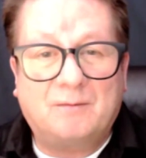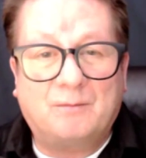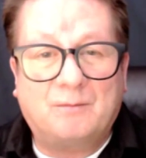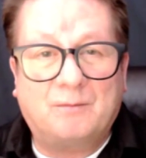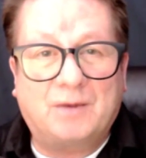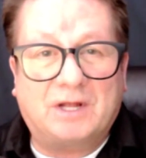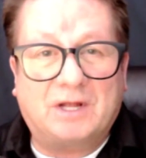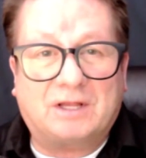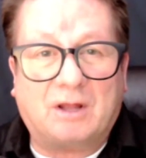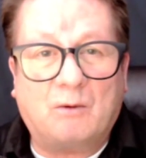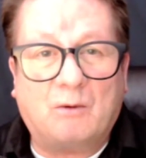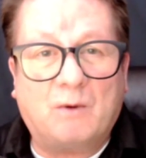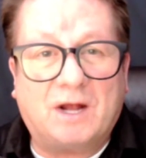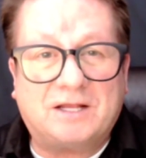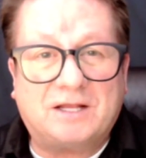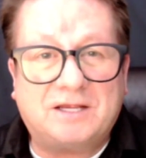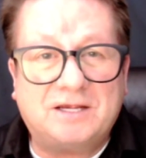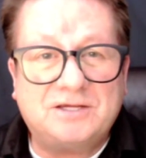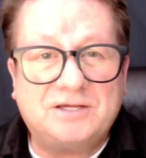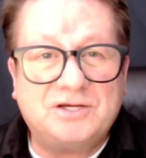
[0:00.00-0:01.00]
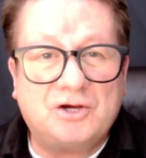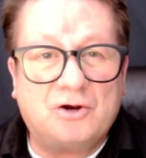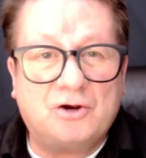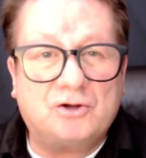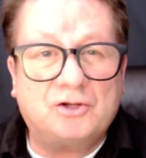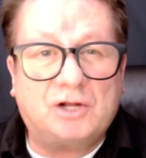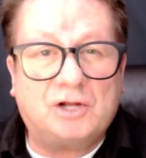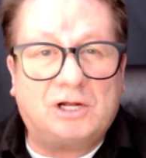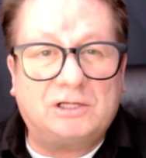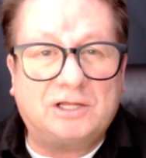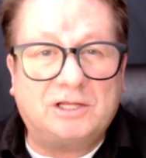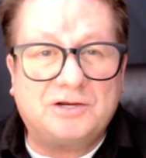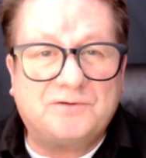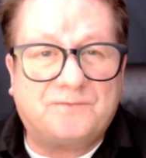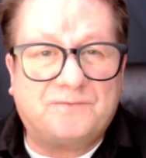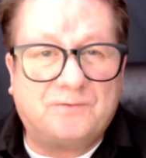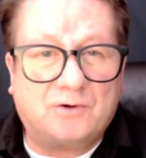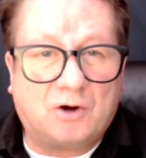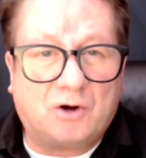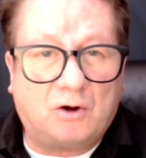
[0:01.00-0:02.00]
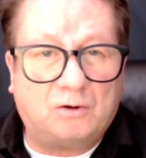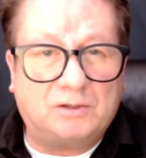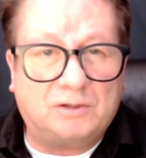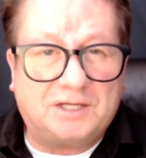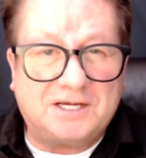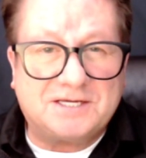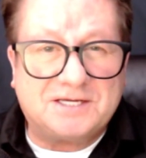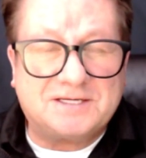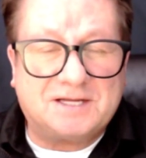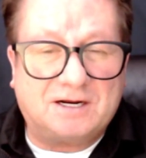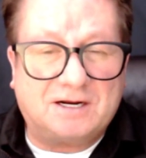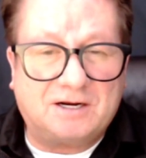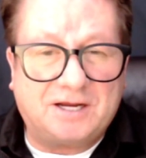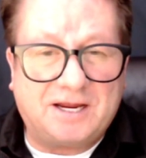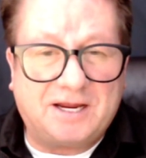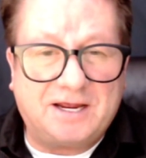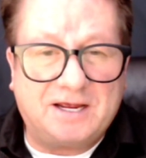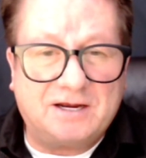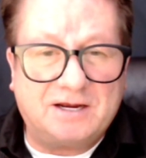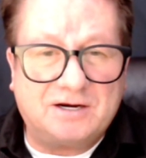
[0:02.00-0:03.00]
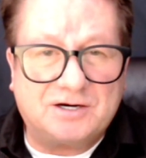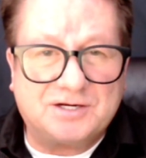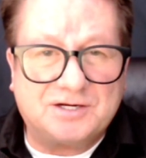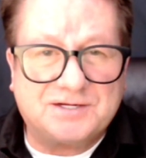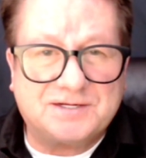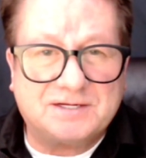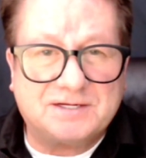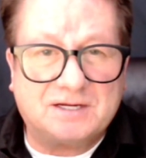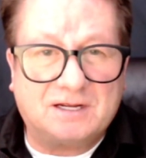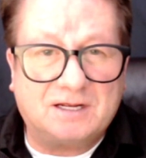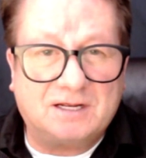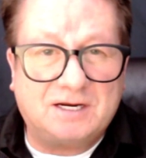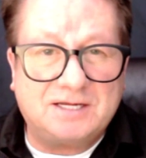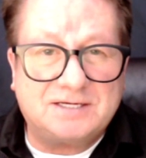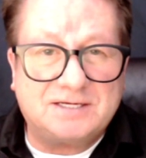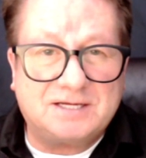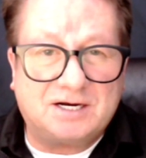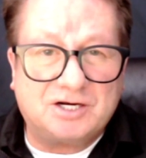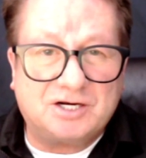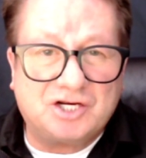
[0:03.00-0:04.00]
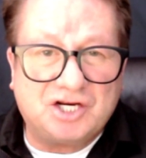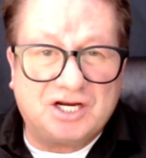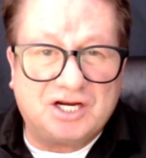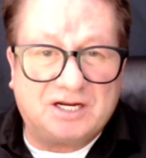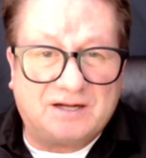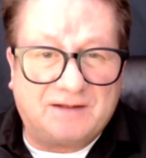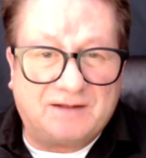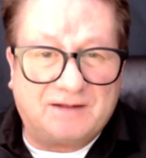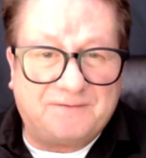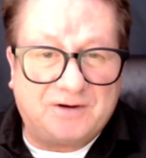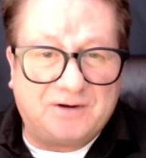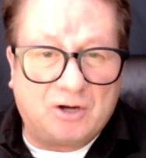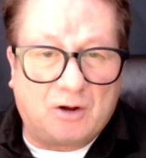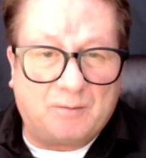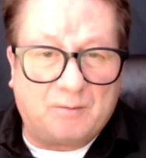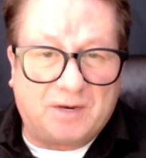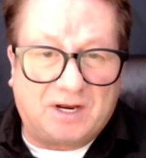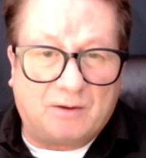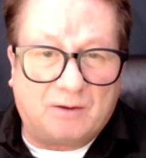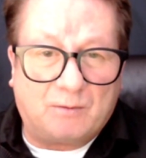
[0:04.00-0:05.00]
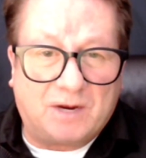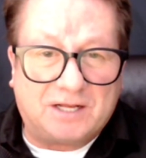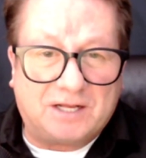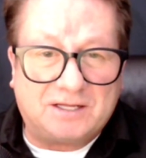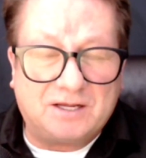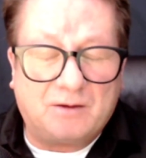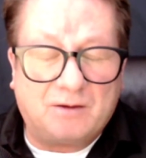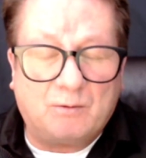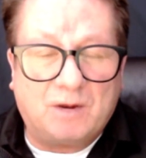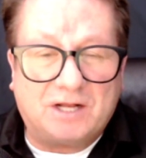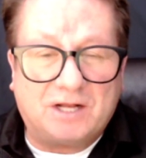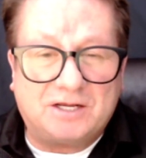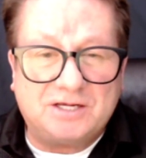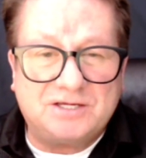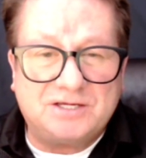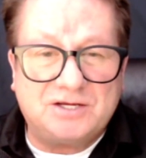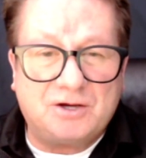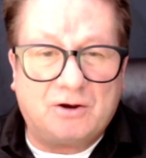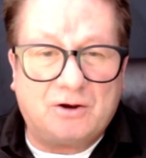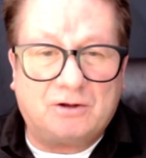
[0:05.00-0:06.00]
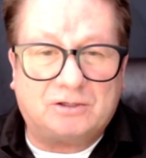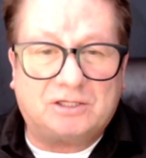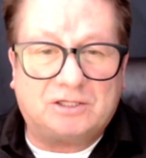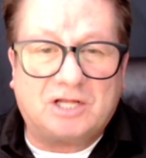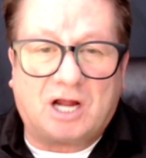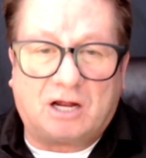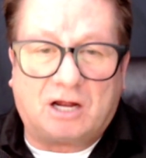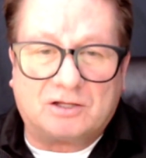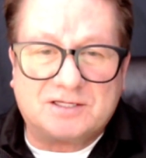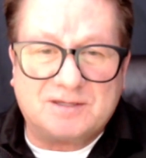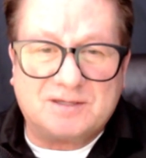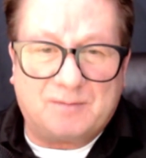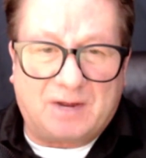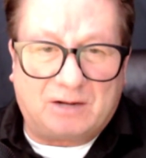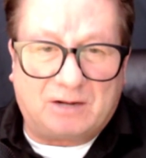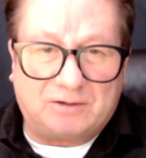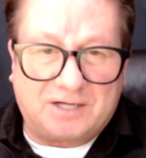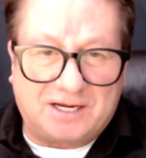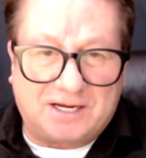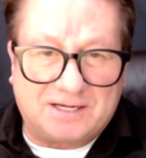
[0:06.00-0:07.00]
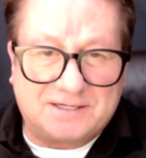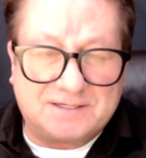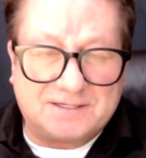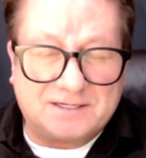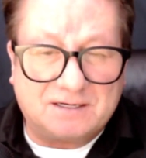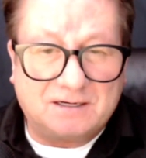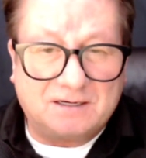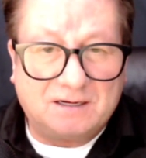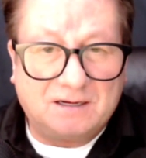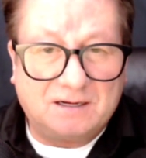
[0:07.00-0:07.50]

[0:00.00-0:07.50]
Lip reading: But what is your knowledge for all these 30 years researching the phenomena? What is your thoughts about this?